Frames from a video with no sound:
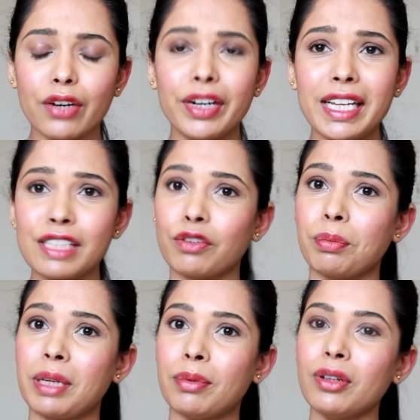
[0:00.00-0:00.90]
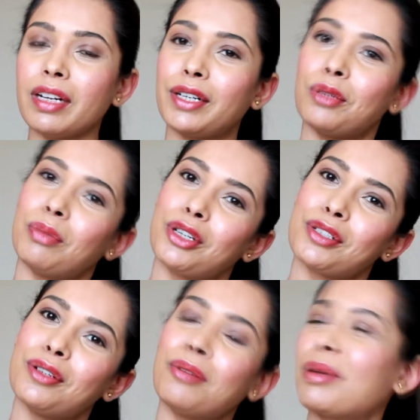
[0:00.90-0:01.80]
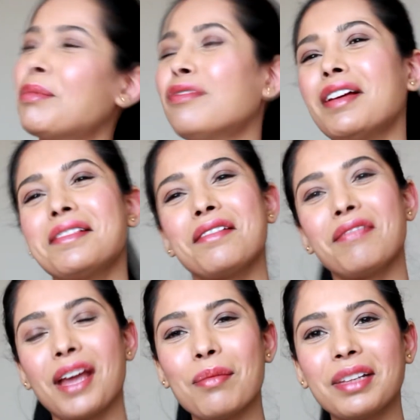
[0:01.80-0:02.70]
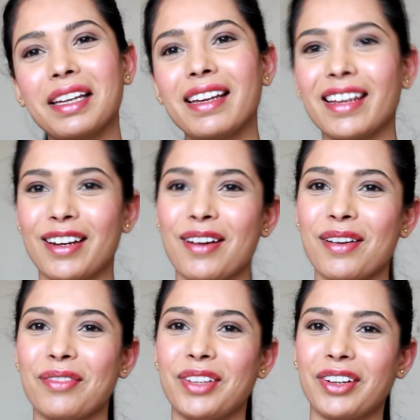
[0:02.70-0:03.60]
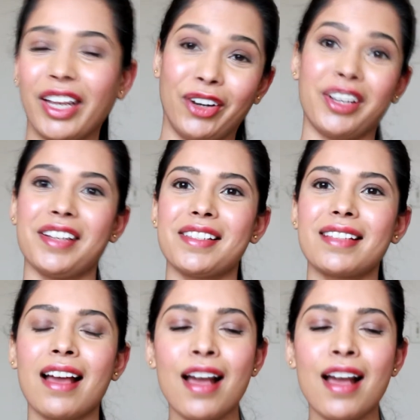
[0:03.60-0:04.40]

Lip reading: readings for people. I do personal, maybe friends and family, you know, if they're curious.